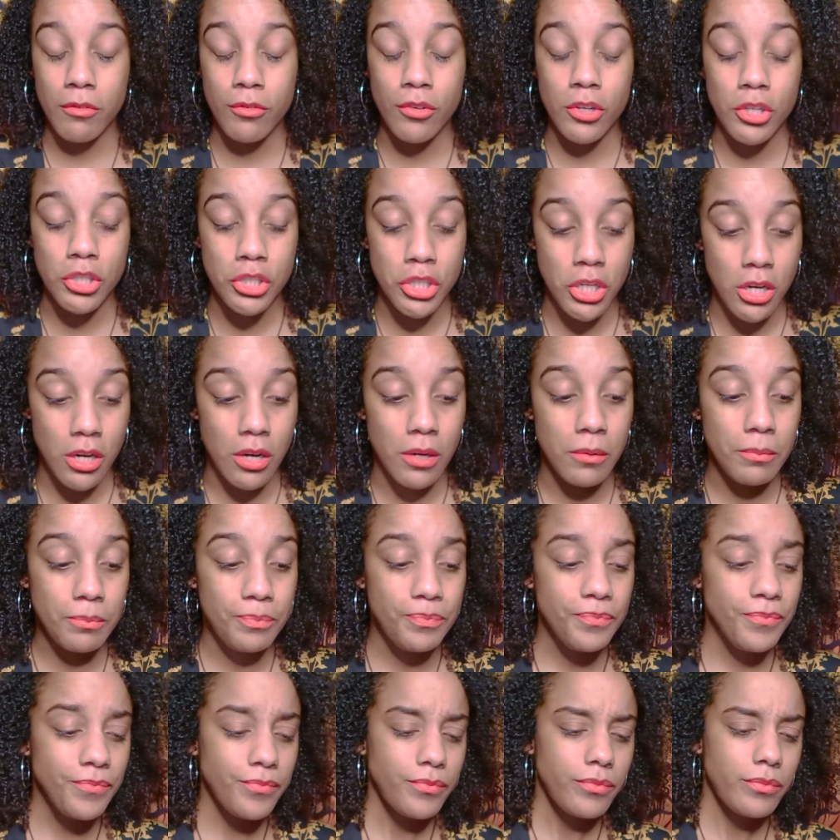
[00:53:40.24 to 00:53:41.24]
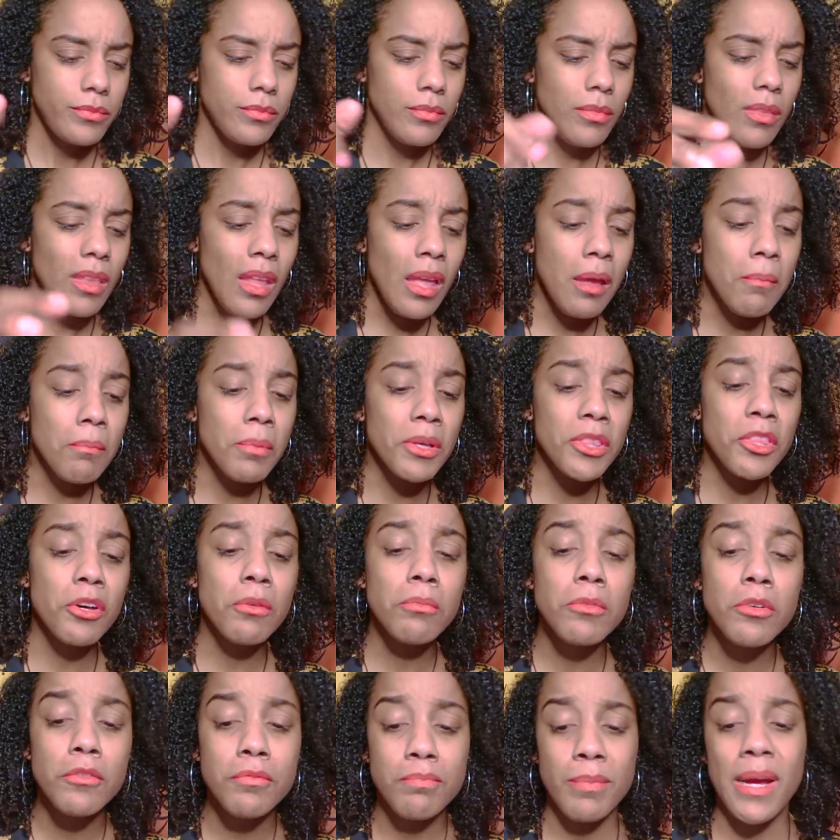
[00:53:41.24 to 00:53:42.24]
for sure. But they'll
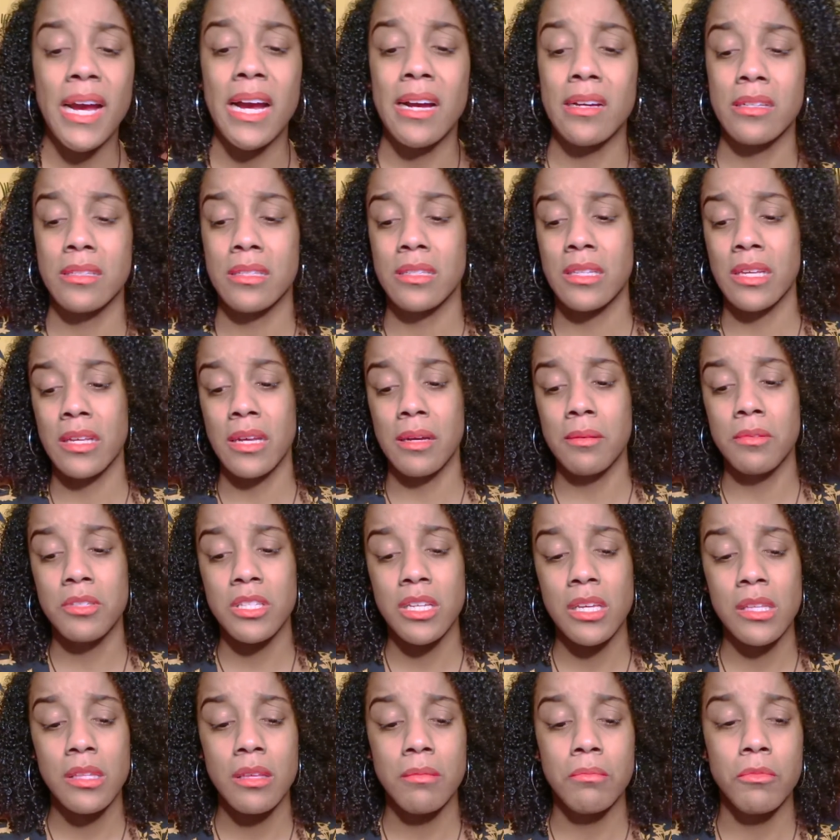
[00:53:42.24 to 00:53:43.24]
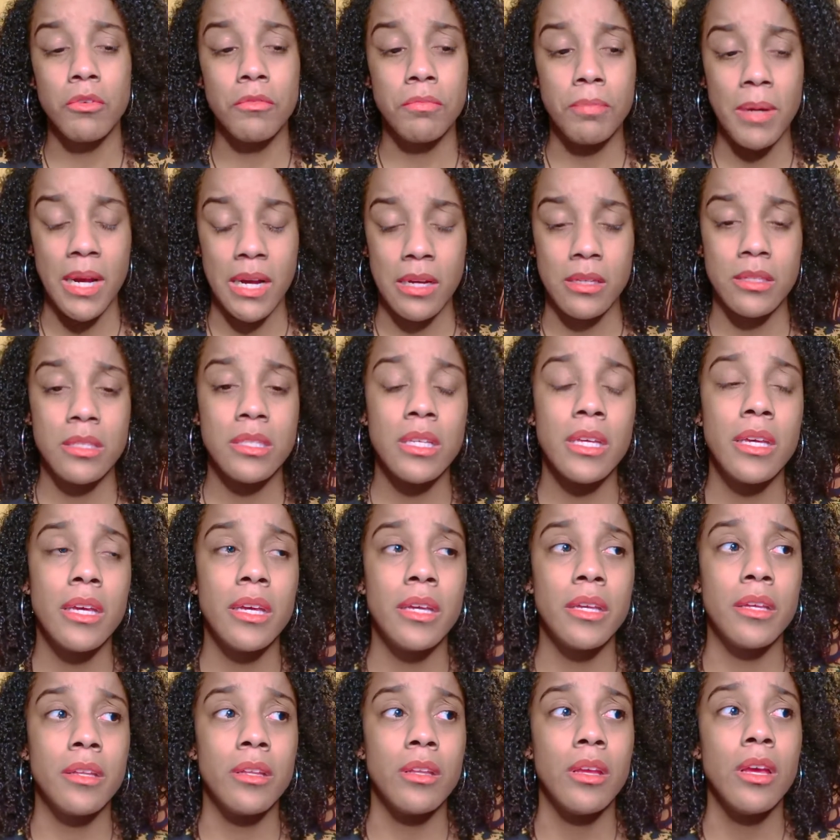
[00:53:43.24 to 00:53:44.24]
move past it. I'm seeing them move past it
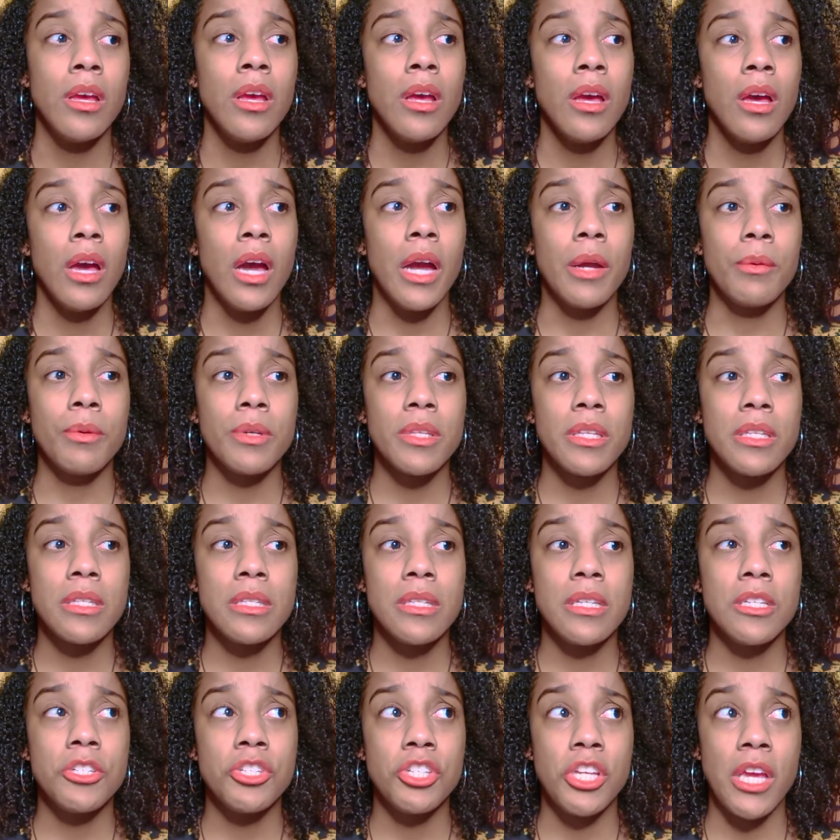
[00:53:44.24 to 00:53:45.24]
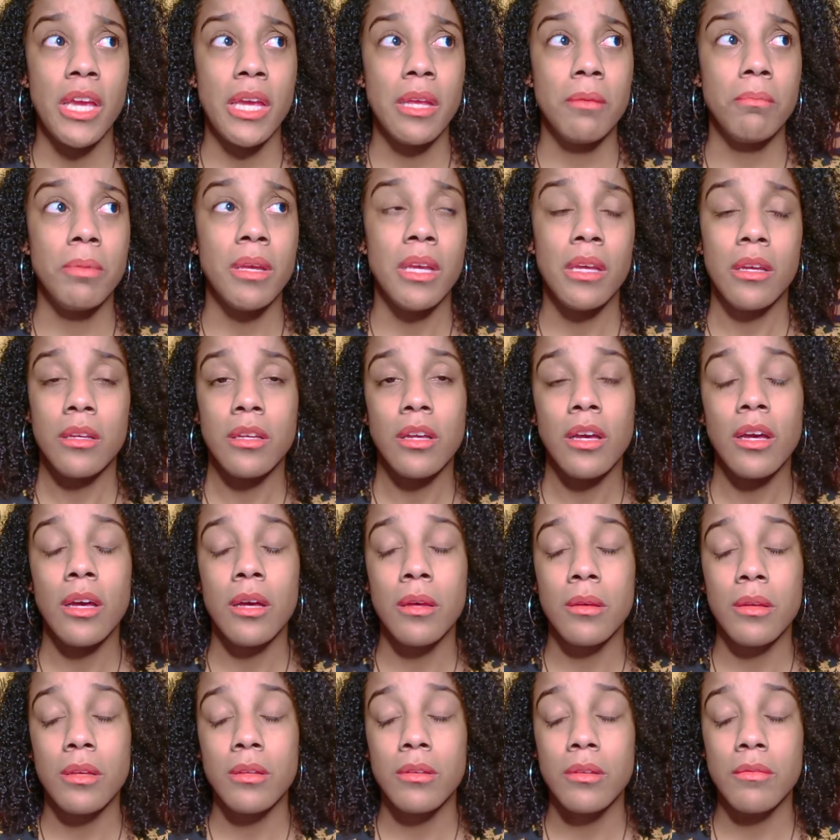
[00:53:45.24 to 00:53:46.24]
and I really see Shane being
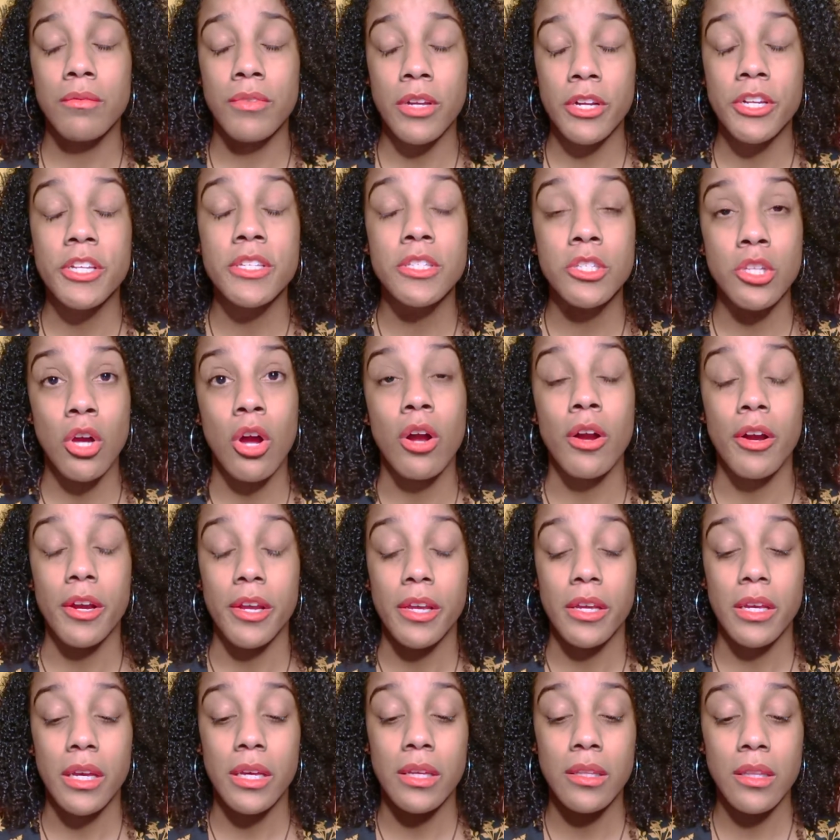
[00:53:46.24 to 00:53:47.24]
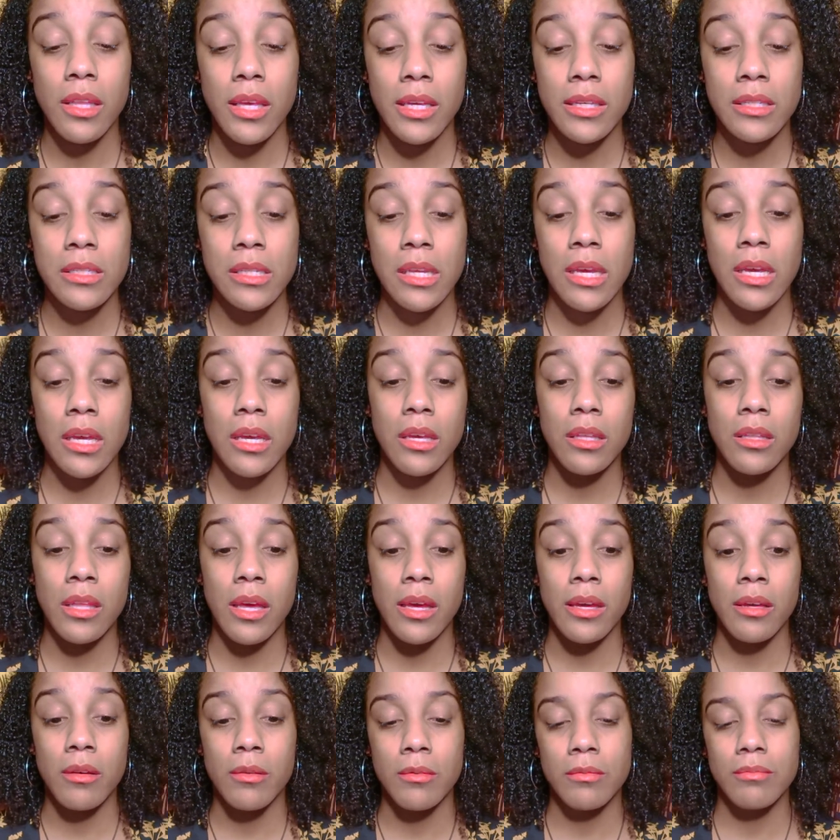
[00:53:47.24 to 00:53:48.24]
uh, very sorry and like say
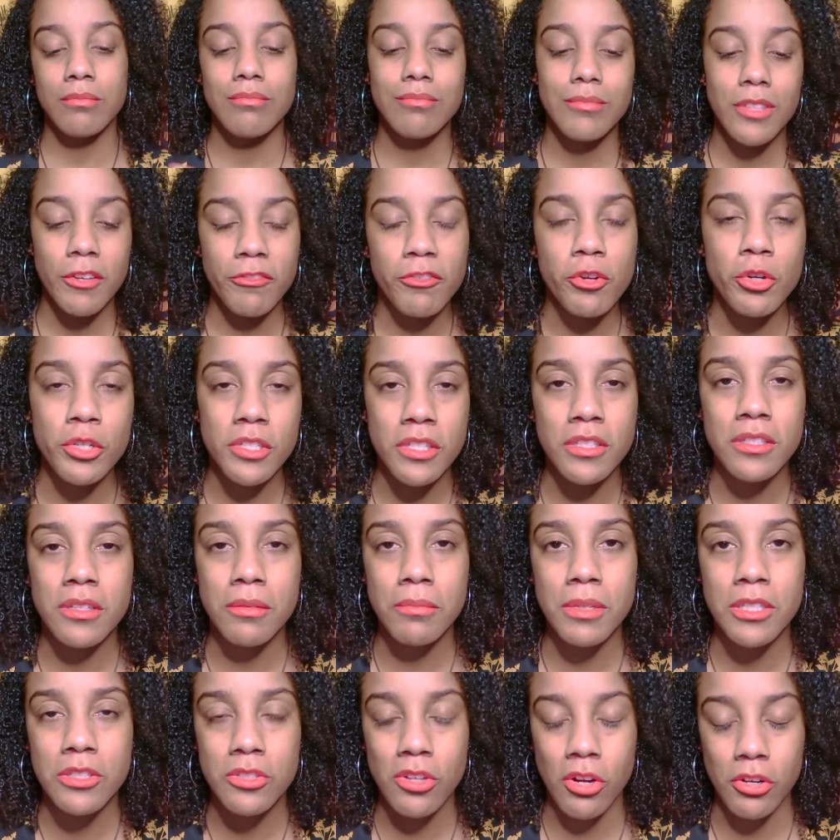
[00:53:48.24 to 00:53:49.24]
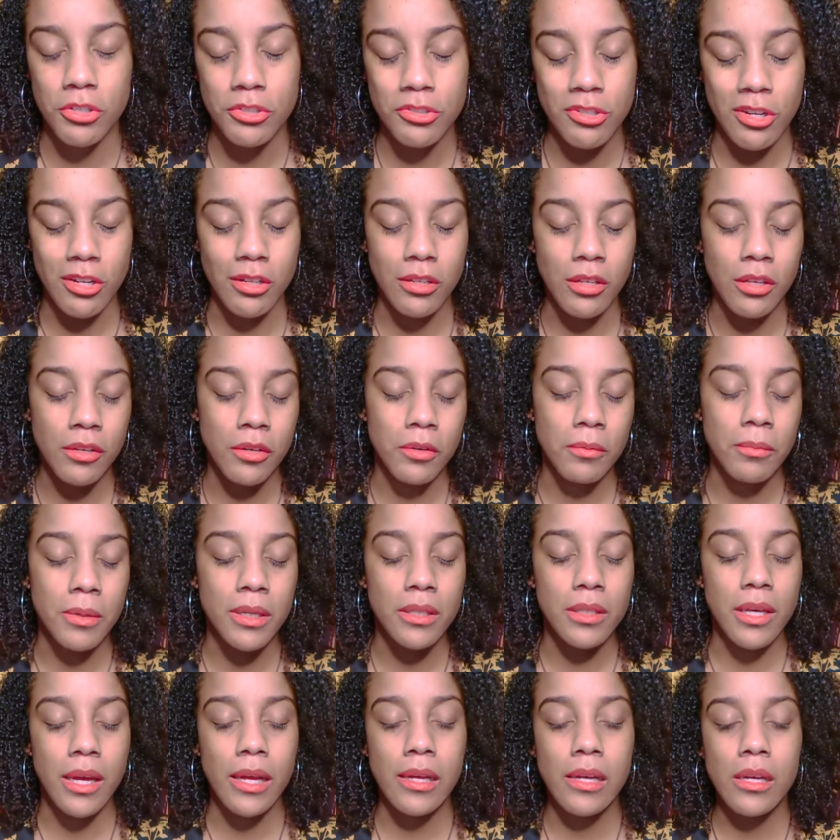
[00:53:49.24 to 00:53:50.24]
like of course he's going to be starstruck too
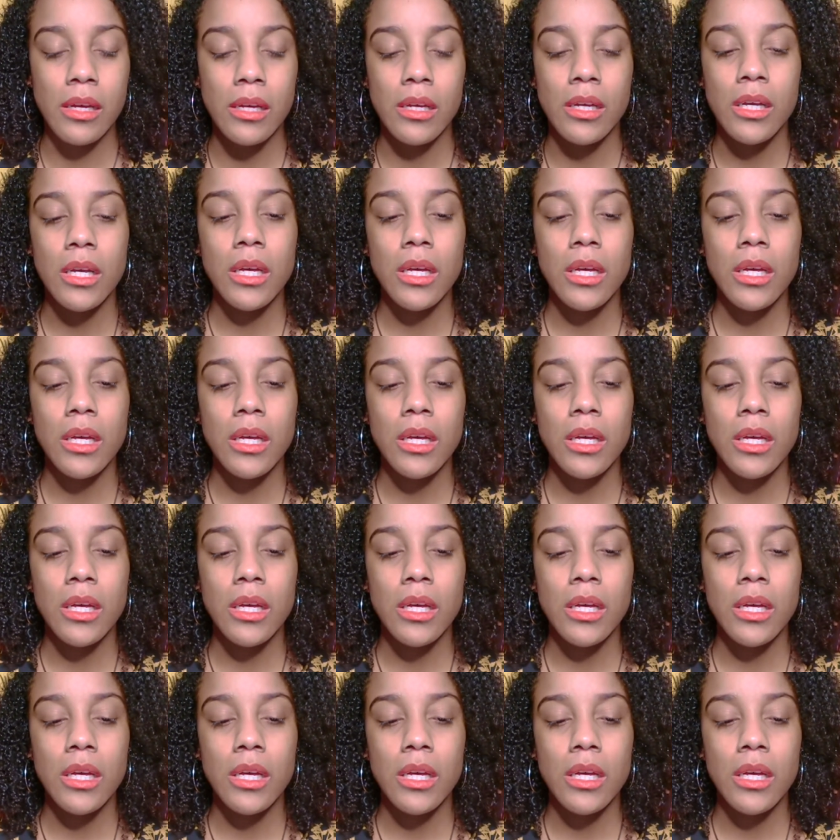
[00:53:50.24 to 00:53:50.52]
but like